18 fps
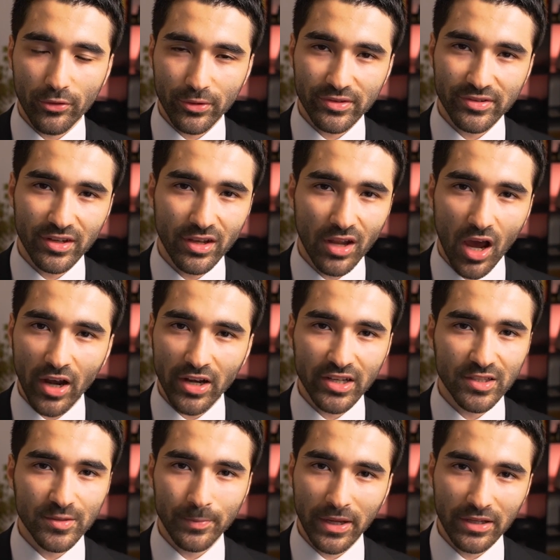it's an
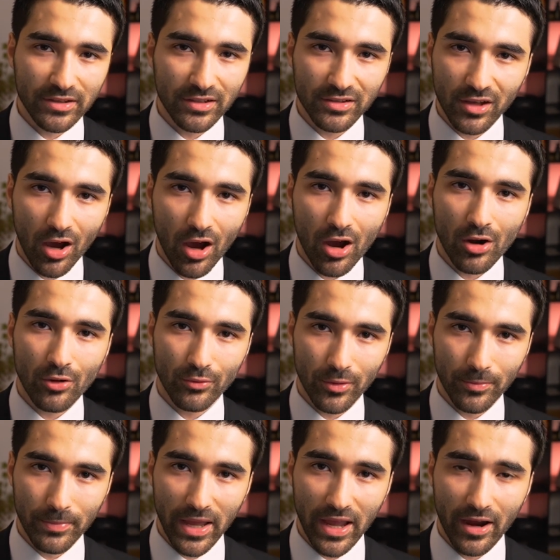unexpected car
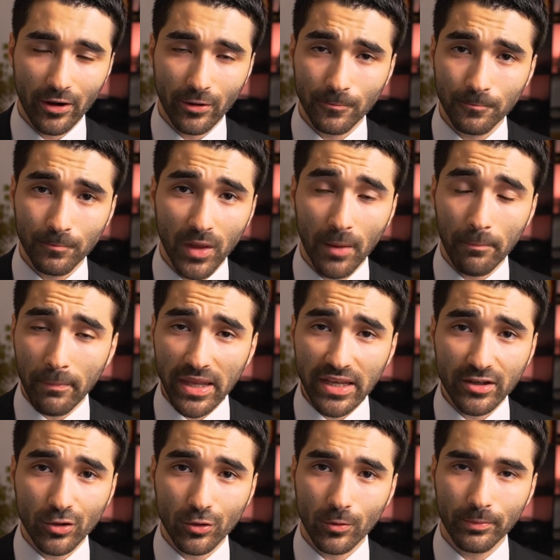repair, a
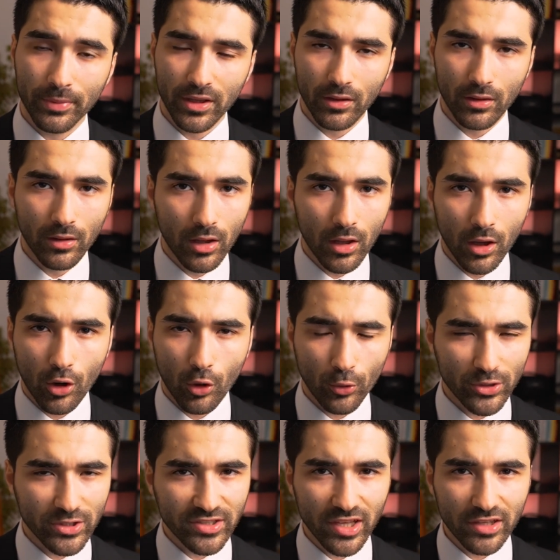medical bill, or
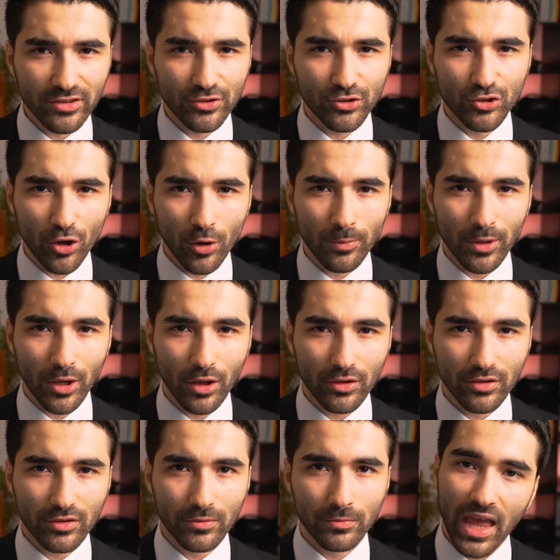a sudden job
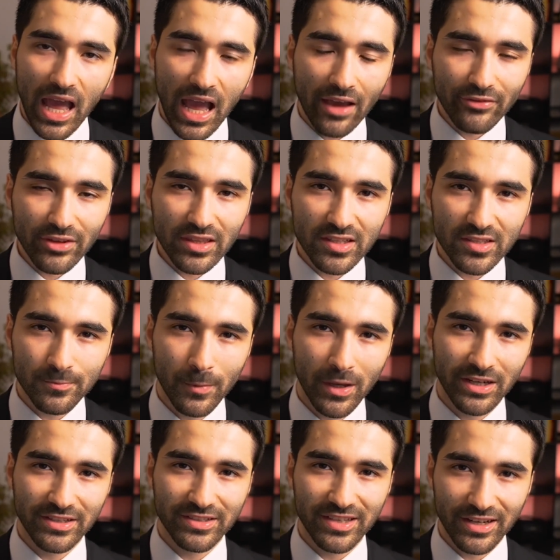loss, having this
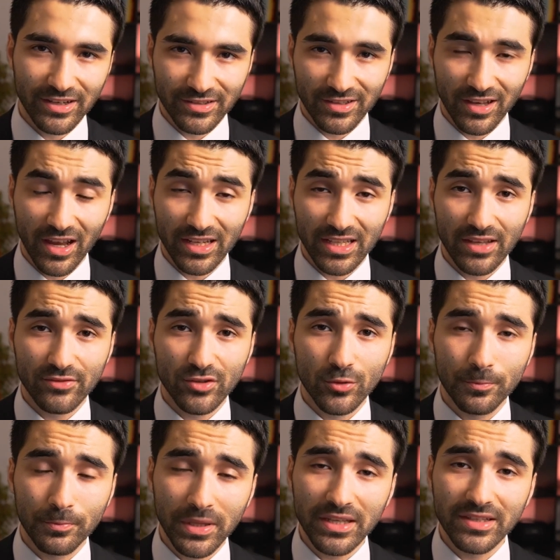money set aside gives
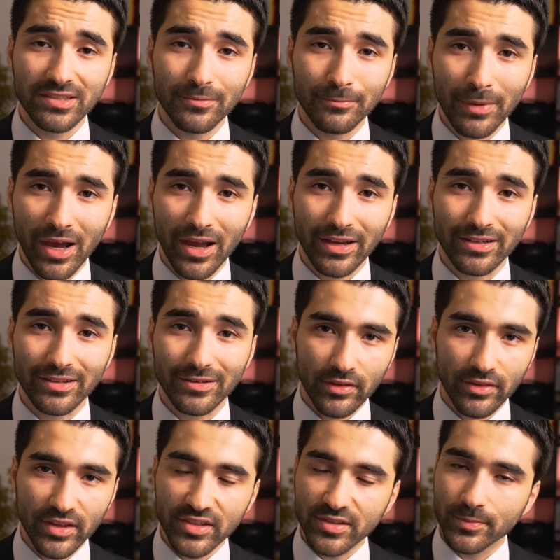you peace of mind.
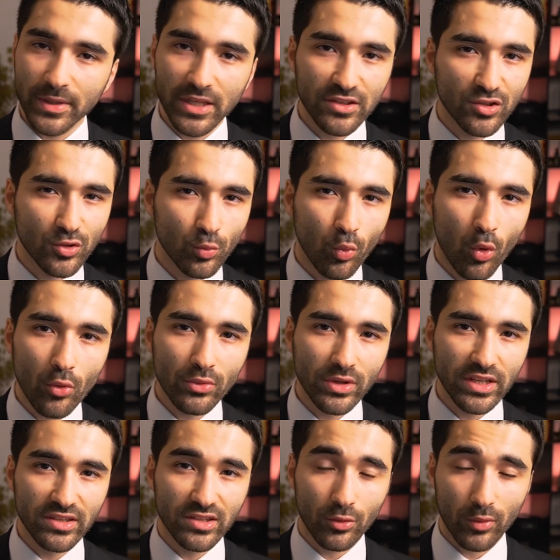This means you won't
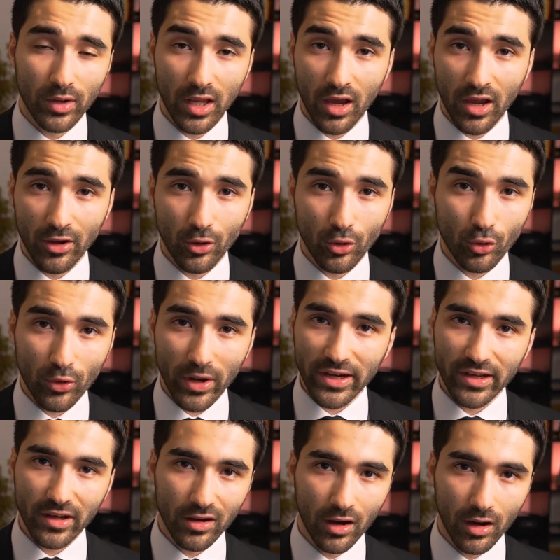need to rely on
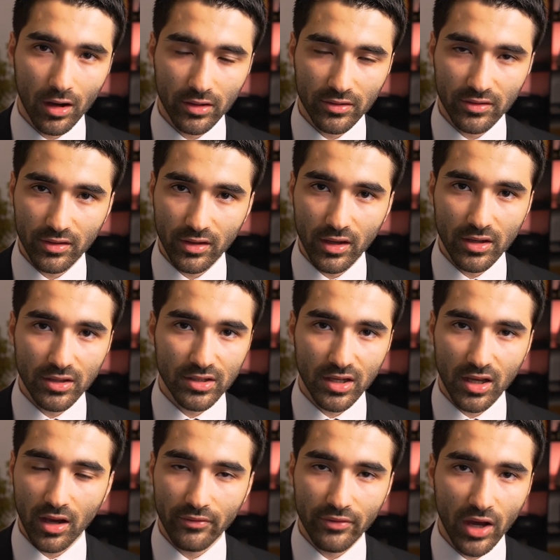credit cards to
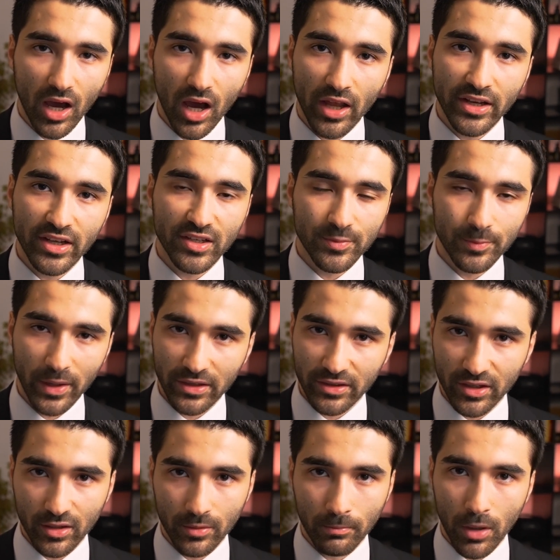cover
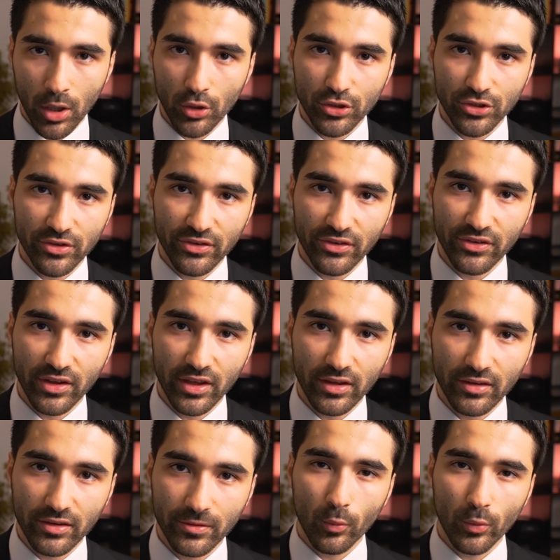unexpected
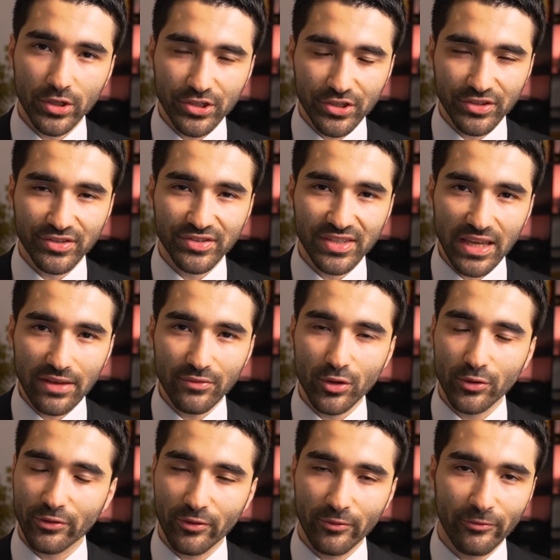emergencies, which can save
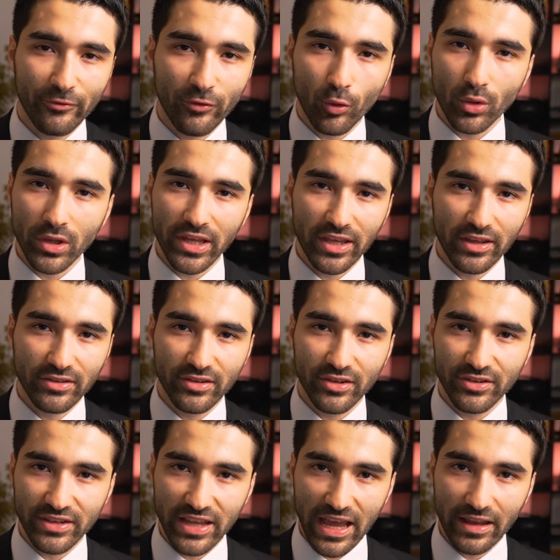you from falling
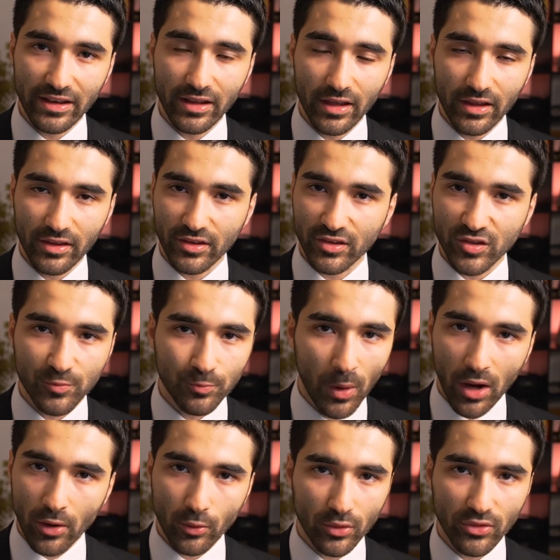into debt that
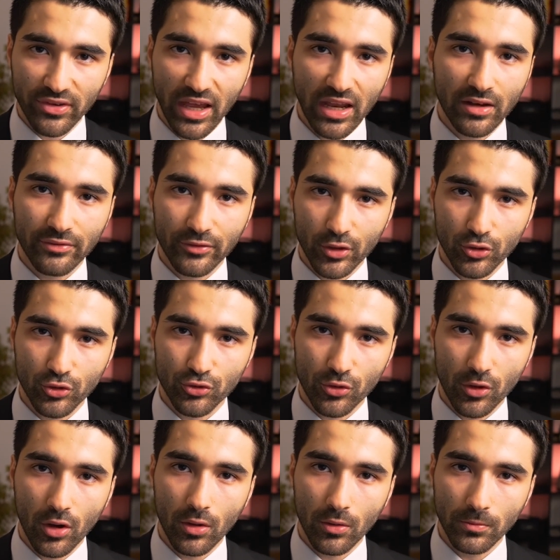spirals out of
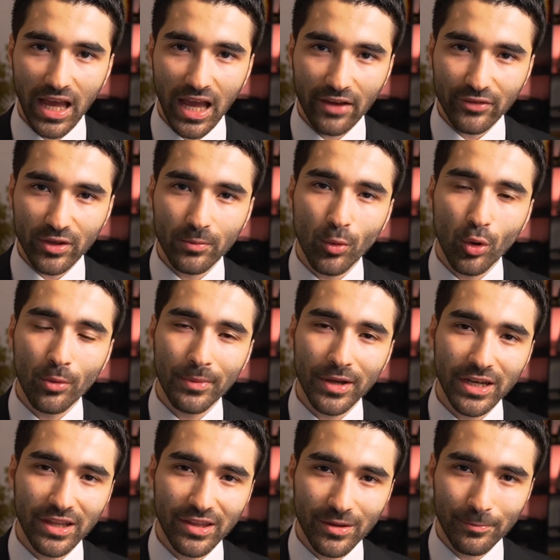control. Having more
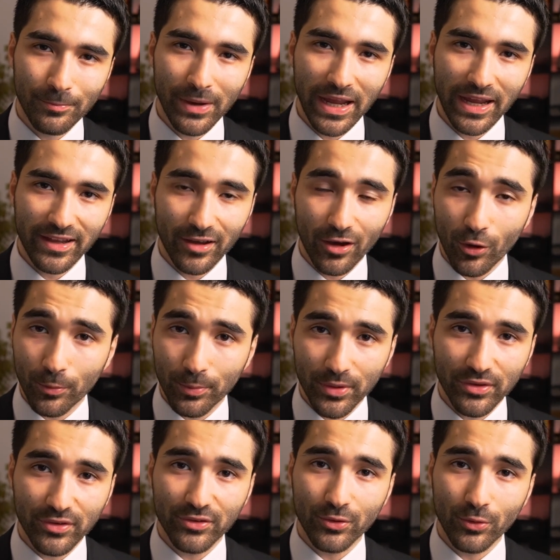money in the bank
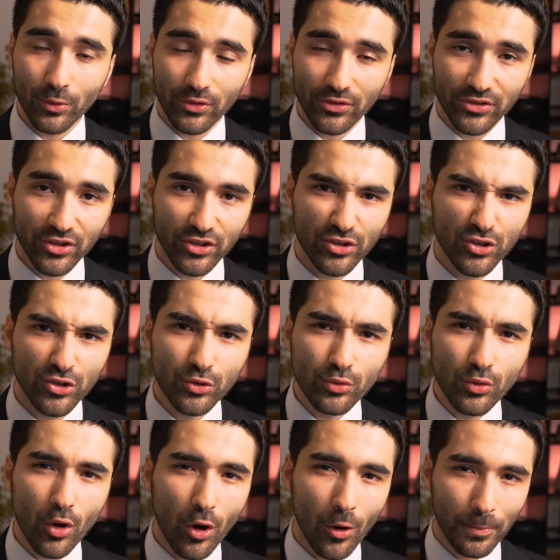opens doors to
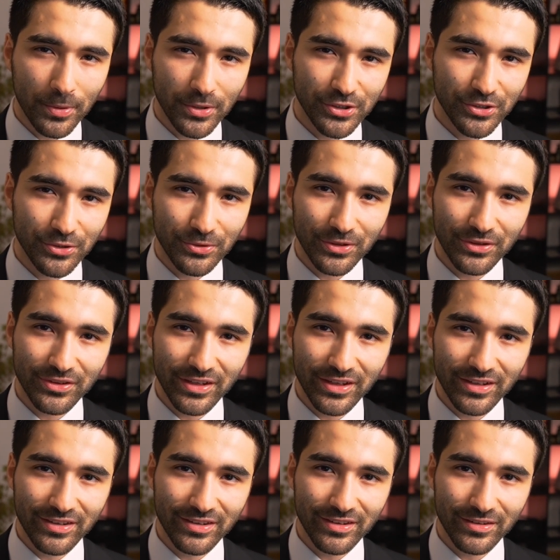new
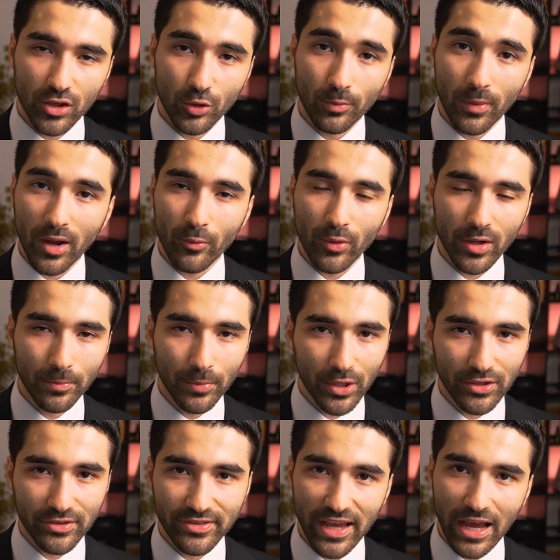opportunities. You might want to put
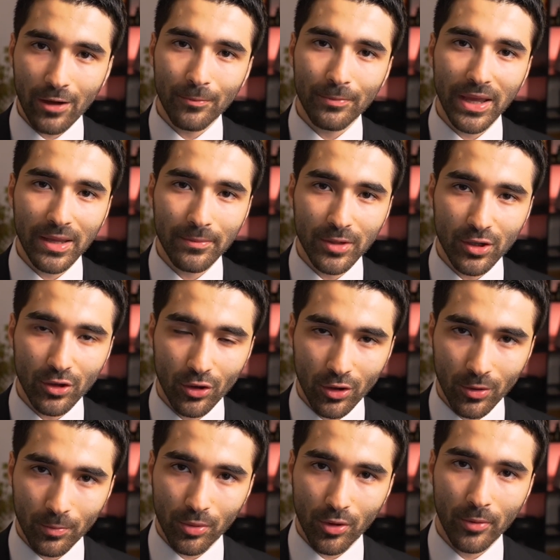a down payment on
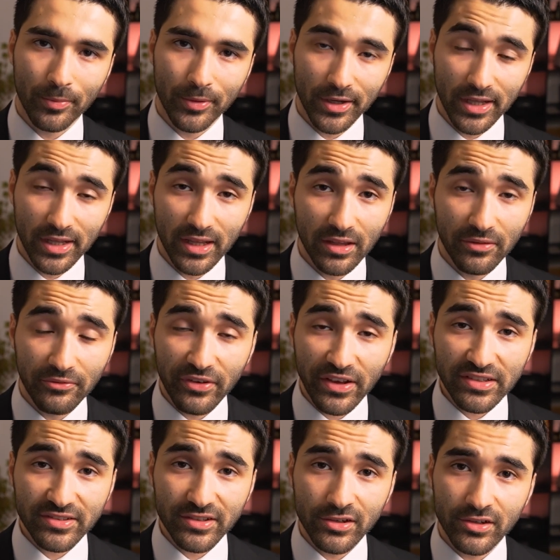a property,
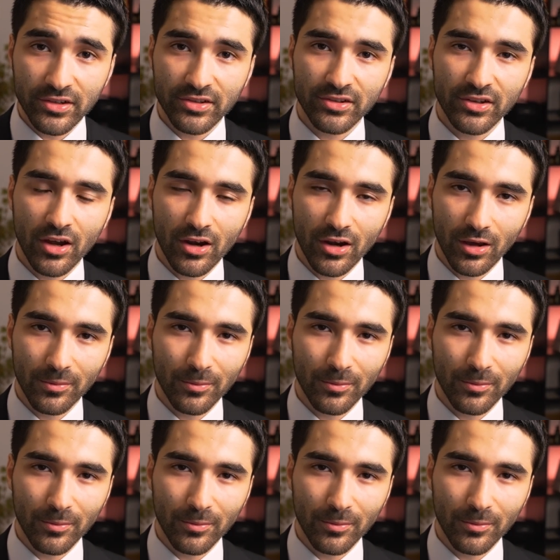invest in a startup,